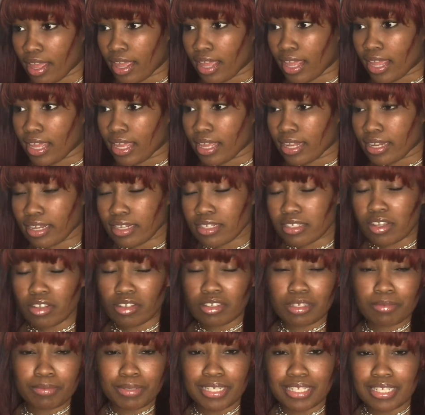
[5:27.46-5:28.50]
and I saw
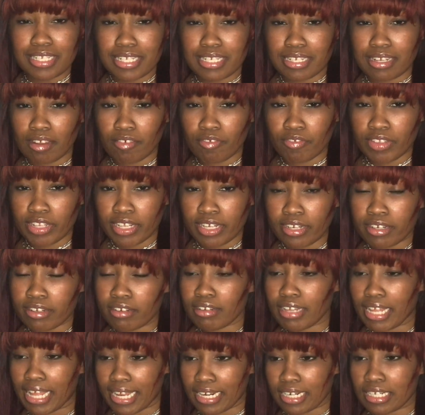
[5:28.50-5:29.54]
some good stuff there.
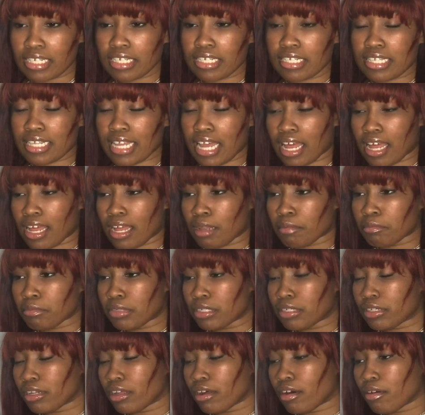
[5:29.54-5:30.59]
Had a good time,
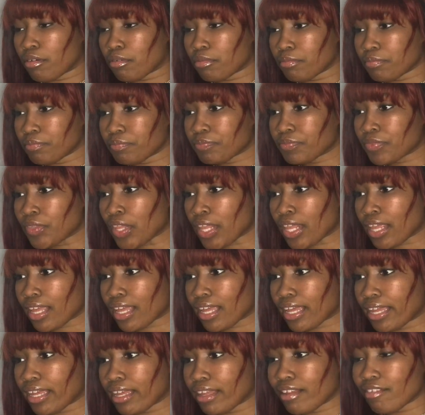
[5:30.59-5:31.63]

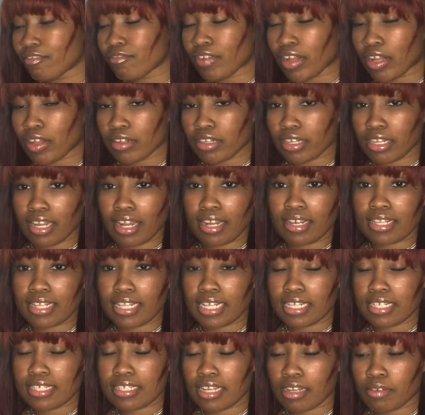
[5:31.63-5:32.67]
and found a lot of
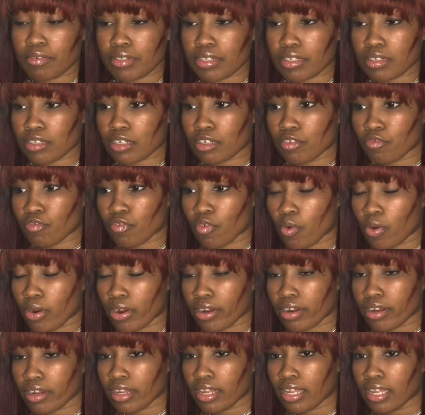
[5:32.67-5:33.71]
things I was looking
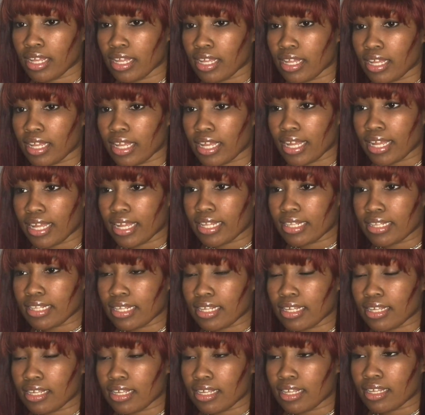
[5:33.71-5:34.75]
for. And
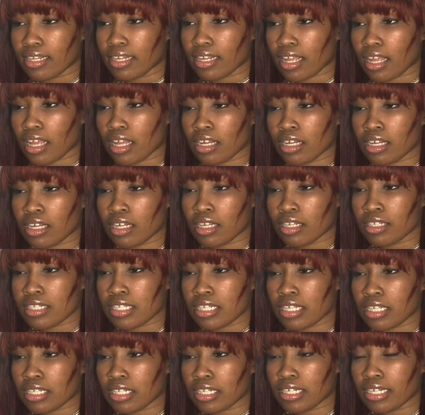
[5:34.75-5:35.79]
then I
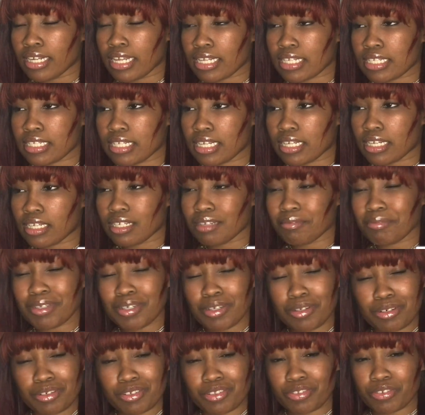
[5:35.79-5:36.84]
said the next day, let me
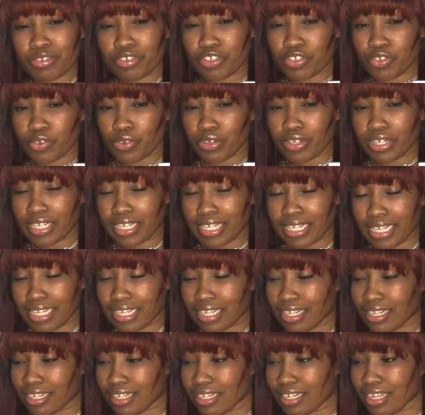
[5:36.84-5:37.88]
go to the thrift store
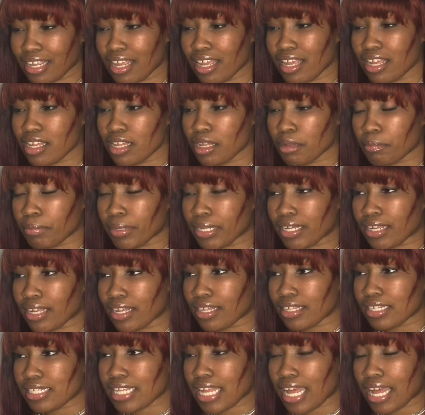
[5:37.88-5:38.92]
again,
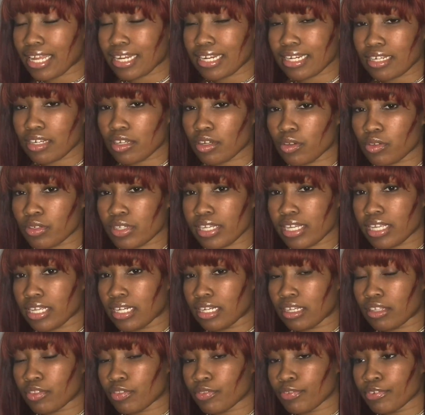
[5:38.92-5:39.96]
because I didn't go to
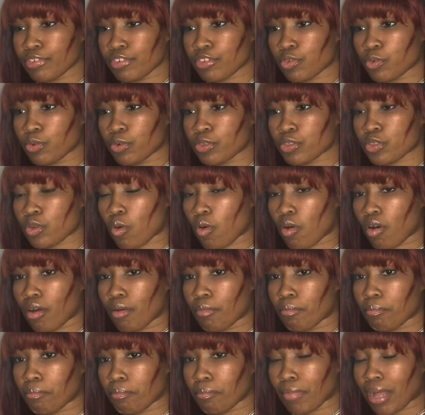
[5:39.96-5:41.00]
any of the thrift stores
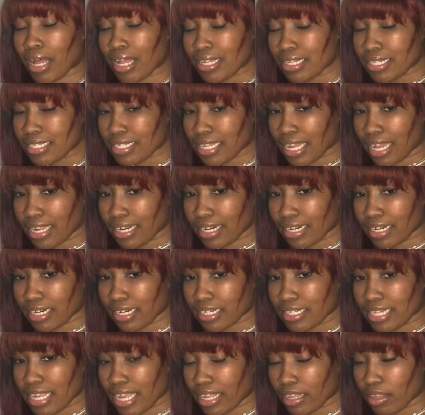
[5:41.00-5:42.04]
on my side of the
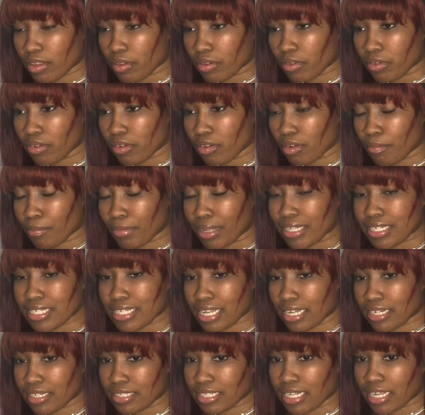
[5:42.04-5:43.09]
town. On my
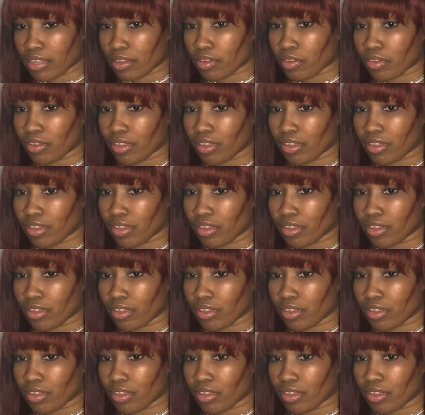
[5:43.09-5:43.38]
side of town.